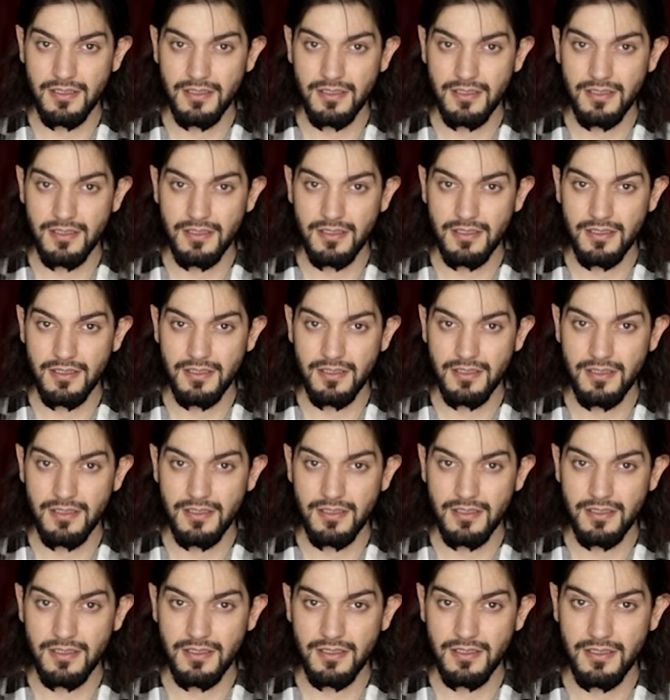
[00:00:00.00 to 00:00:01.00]
too, yeah.
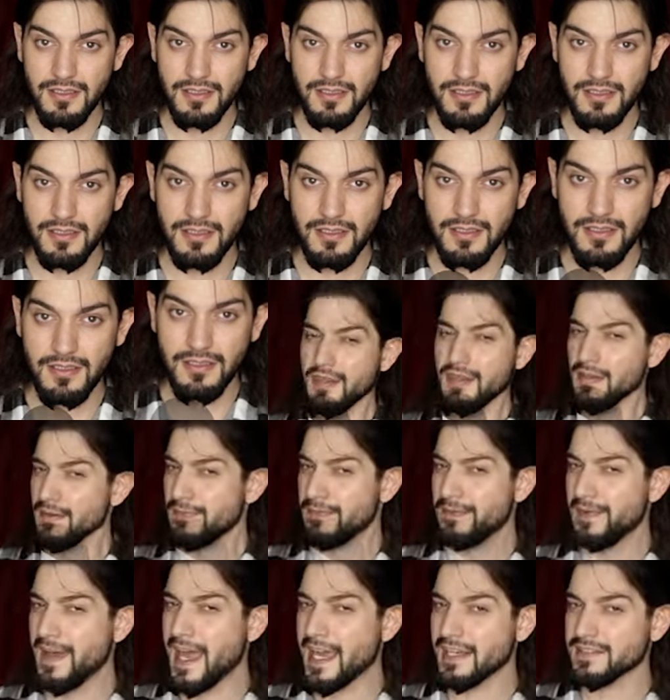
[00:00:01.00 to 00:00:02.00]
The
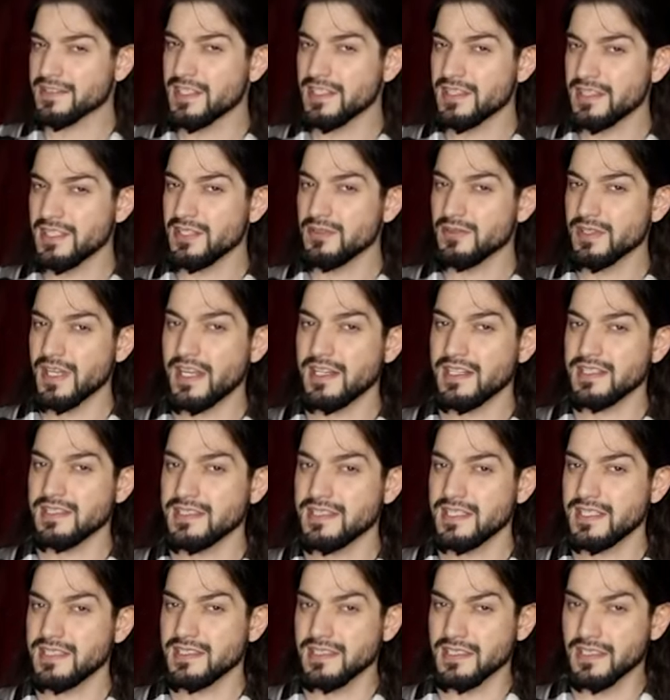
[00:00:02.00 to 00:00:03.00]
fact that the United
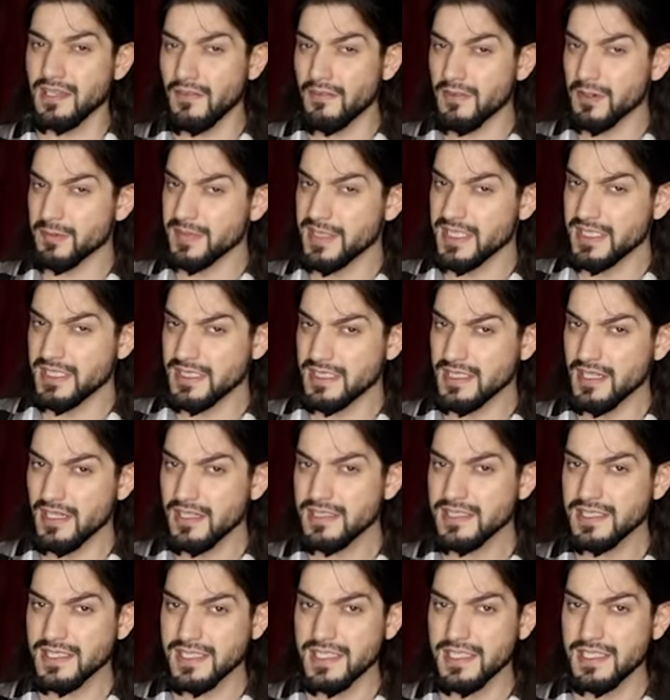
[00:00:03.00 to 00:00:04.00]
States government
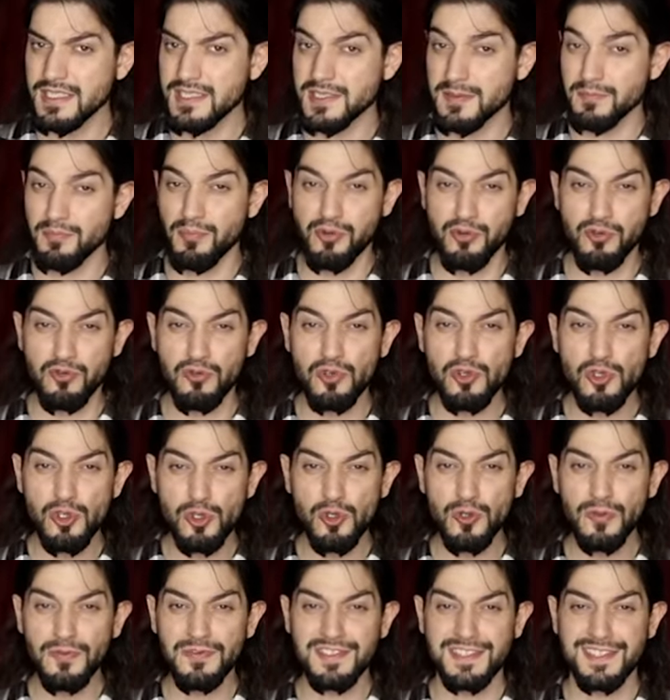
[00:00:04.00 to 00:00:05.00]
does this
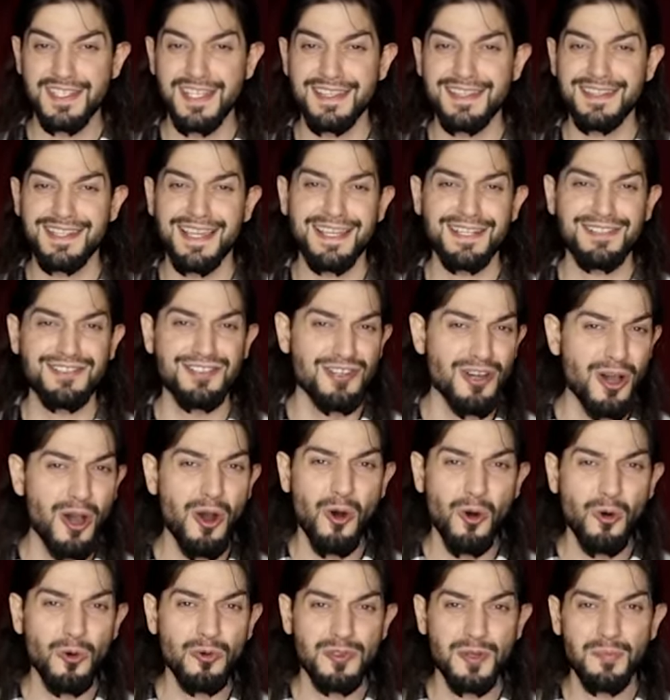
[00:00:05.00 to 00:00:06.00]
proves that they
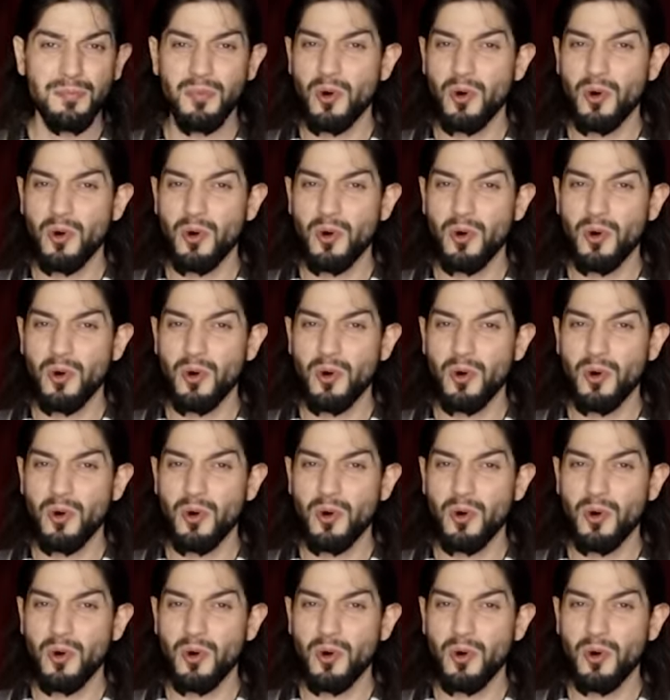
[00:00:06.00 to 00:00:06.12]
know the